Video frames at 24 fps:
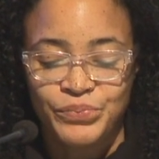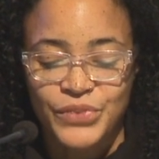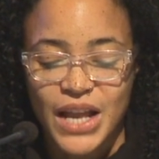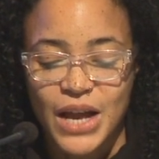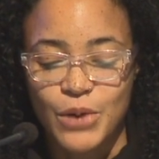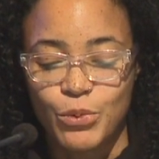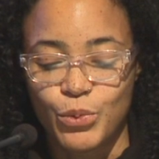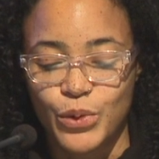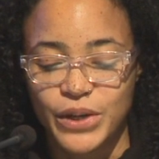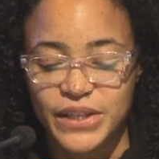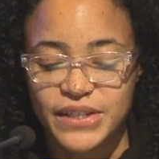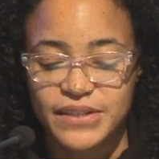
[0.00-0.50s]

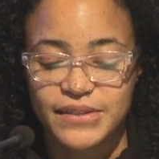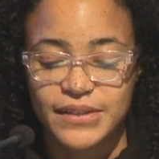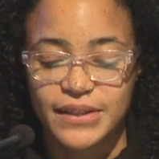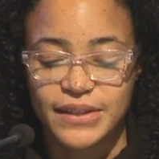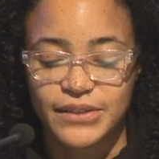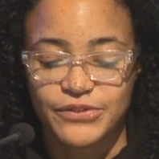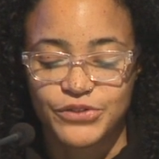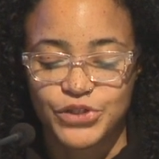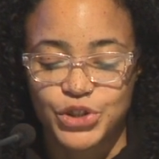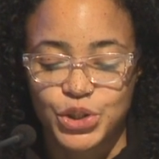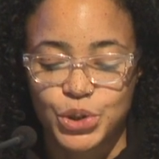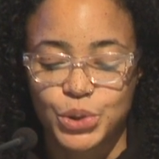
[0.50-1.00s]
and what set
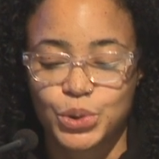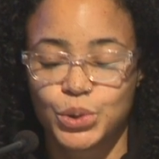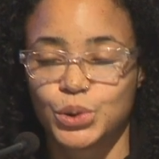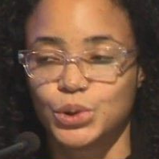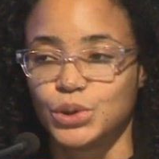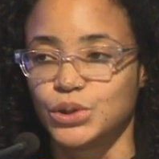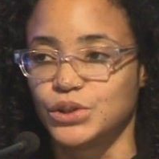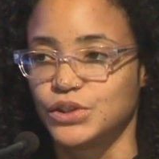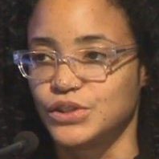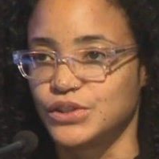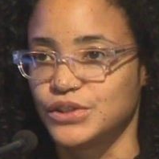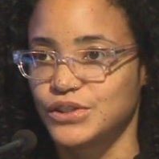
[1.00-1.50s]
of
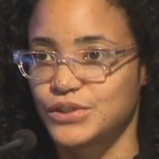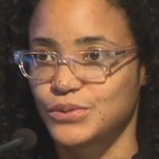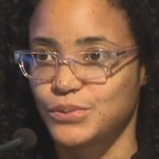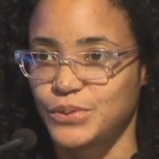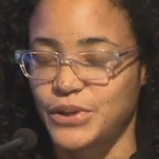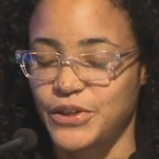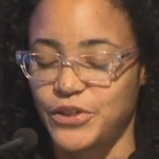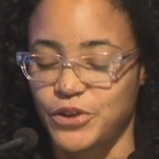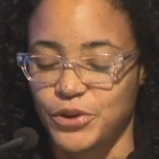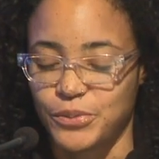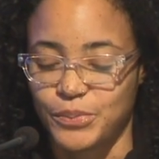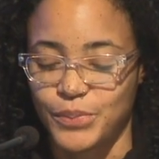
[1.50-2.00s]
tools,
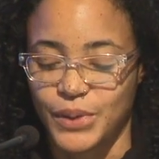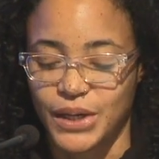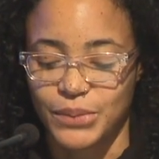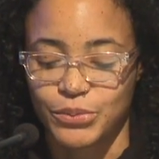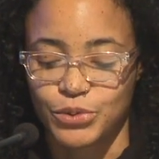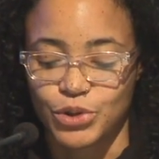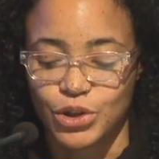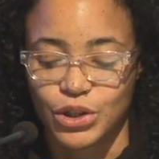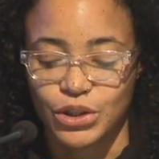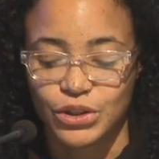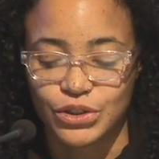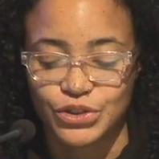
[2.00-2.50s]
whether
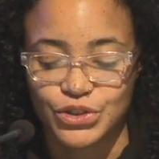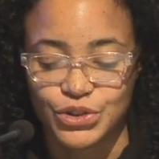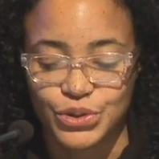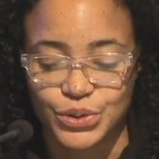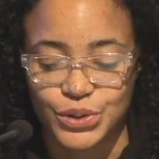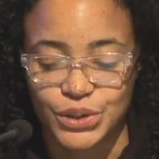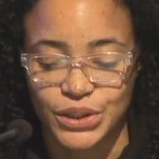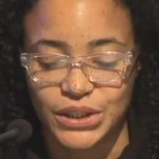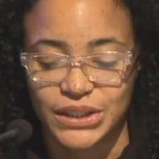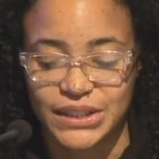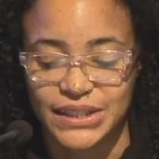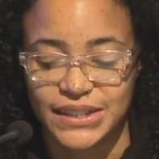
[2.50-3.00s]
pop
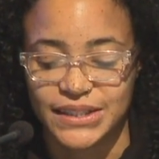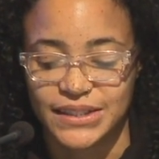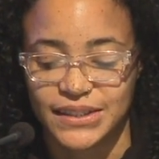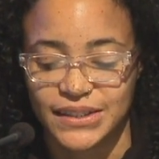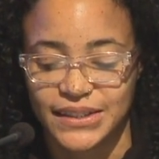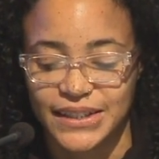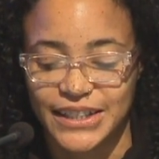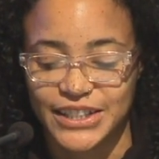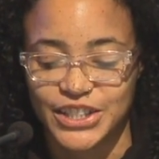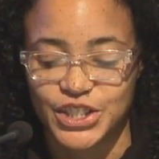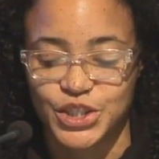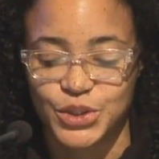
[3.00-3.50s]
cultural,
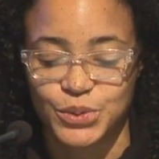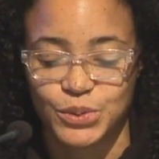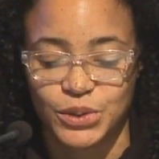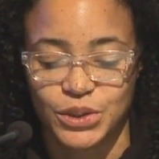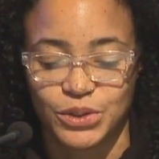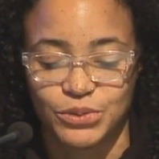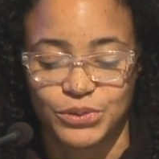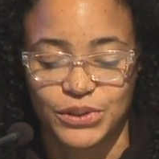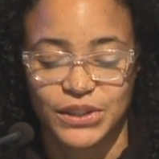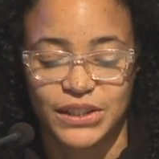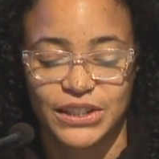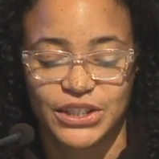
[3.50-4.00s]

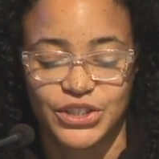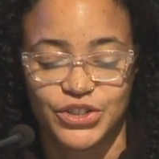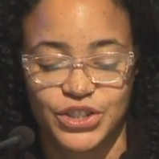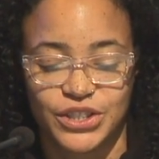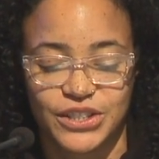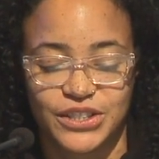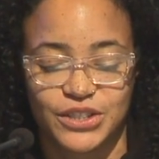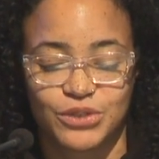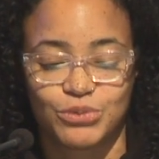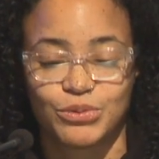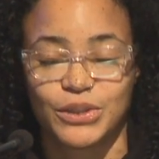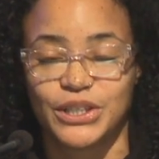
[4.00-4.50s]
intellectual,
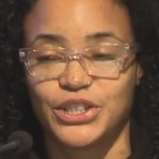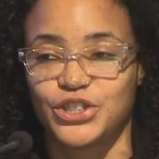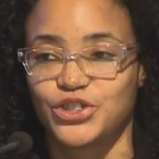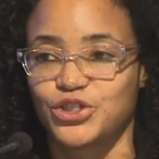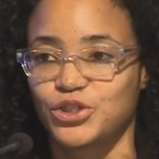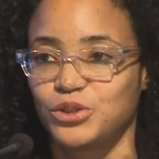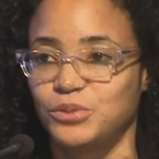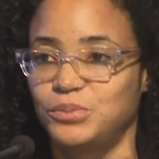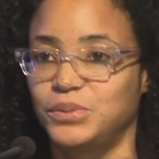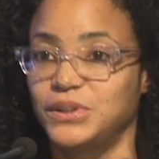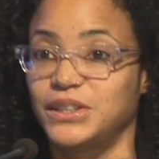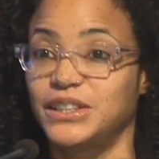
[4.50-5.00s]
religious,
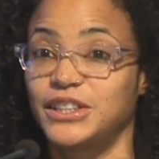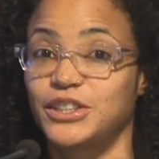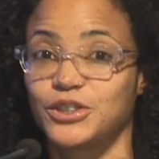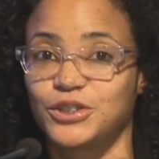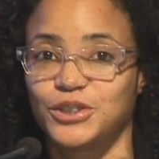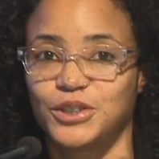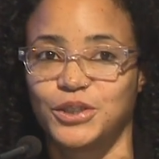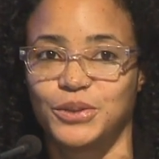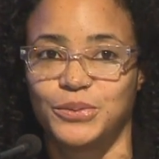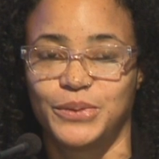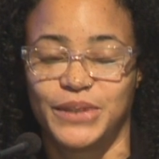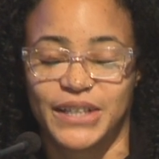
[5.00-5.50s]
racial,
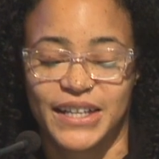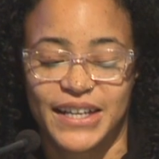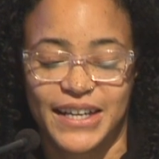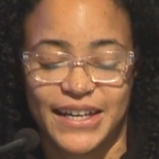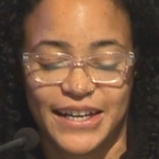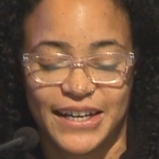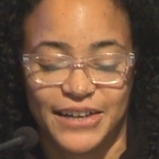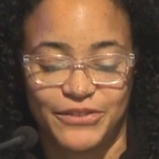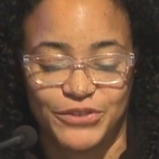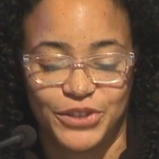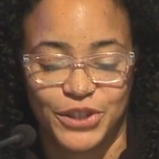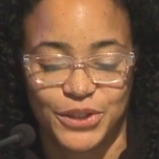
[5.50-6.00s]
political, what
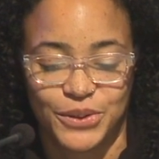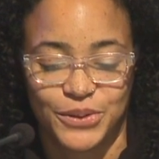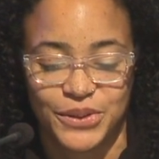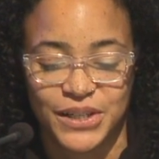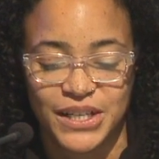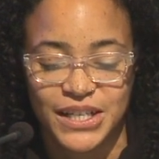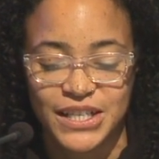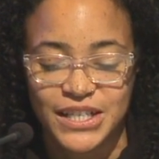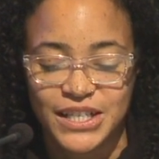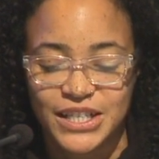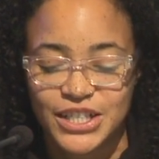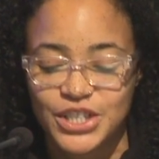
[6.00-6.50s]
have you,
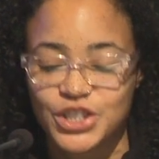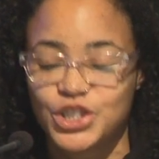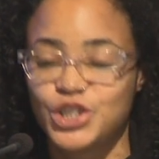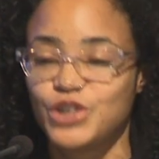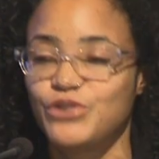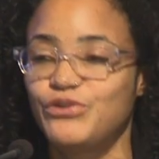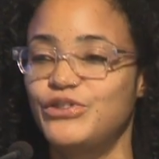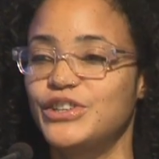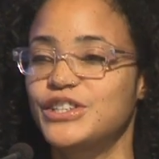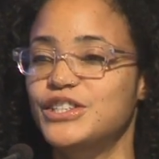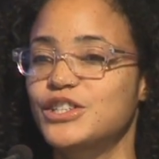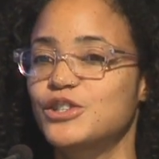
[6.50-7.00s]
do
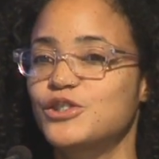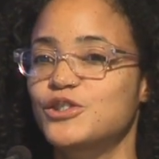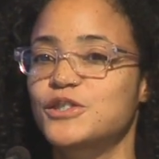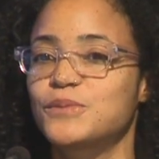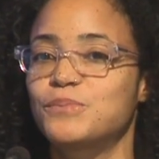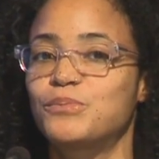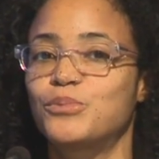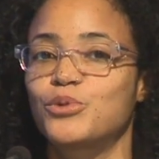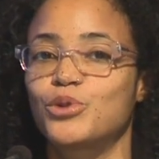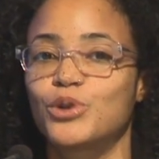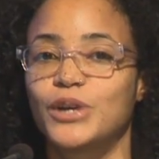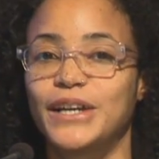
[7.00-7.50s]
visitors
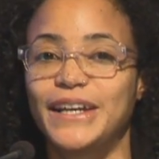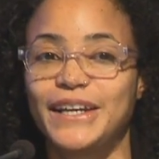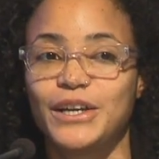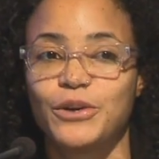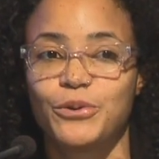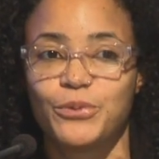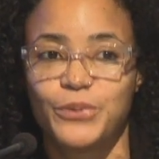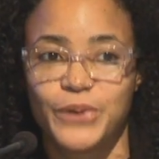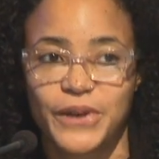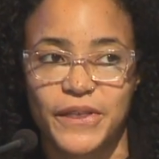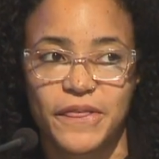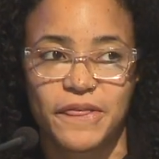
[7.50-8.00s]

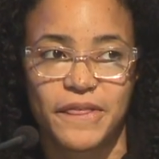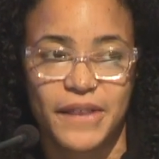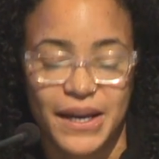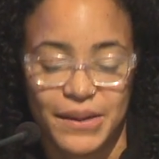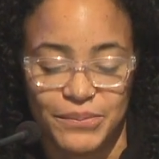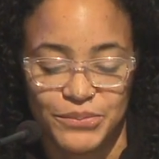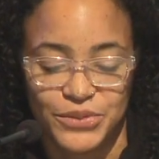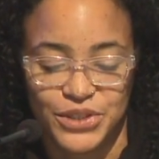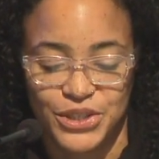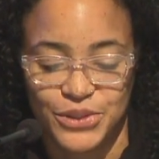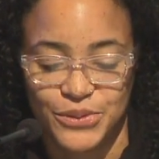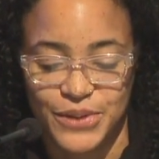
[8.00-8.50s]
bring with
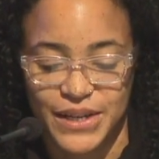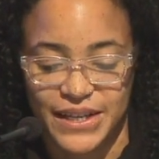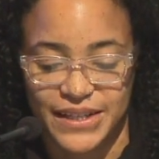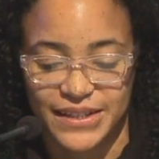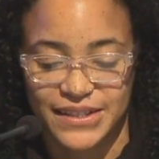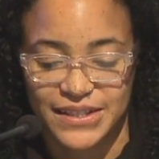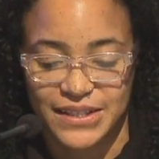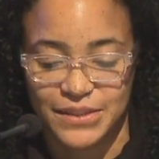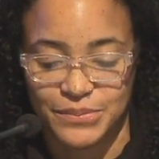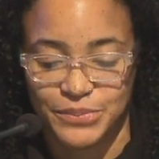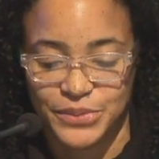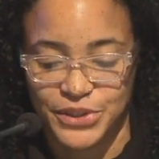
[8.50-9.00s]
them to
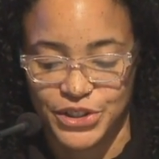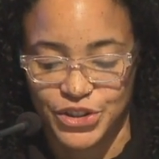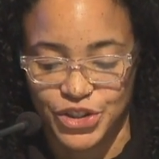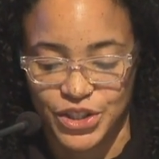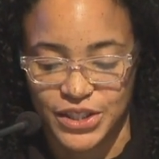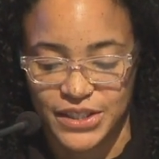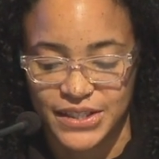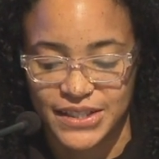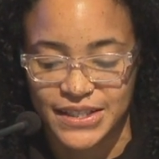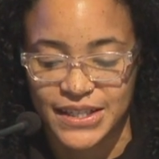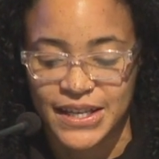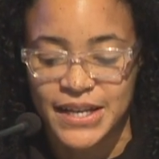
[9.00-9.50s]

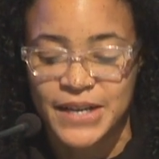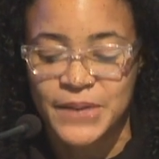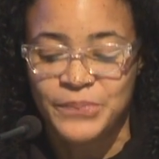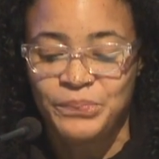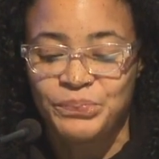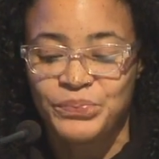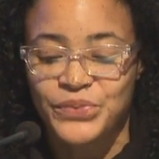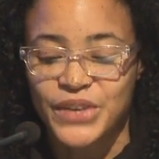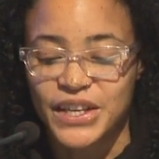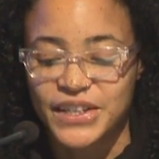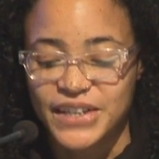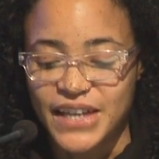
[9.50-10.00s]
exhibitions?
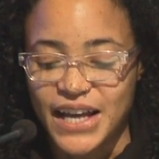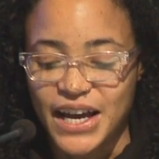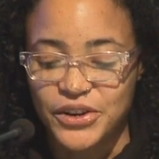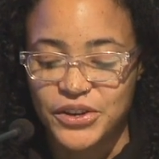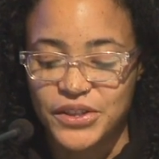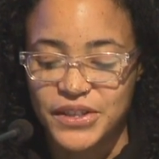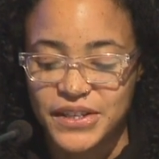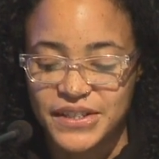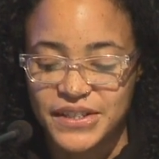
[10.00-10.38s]
And how do